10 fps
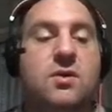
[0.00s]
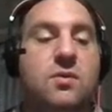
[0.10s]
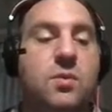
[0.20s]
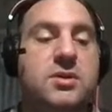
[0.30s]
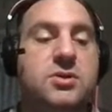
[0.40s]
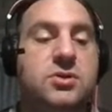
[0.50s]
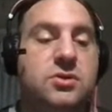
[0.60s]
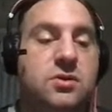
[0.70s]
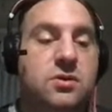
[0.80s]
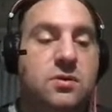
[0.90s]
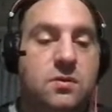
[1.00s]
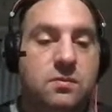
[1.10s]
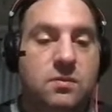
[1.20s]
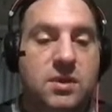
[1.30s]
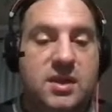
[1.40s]
which
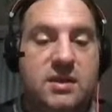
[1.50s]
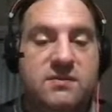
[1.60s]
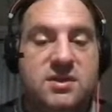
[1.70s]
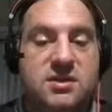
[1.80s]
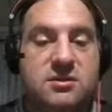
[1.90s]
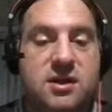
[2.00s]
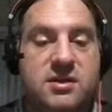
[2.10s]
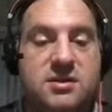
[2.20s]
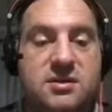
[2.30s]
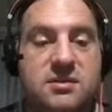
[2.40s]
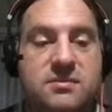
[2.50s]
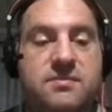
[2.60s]
relieves the stress.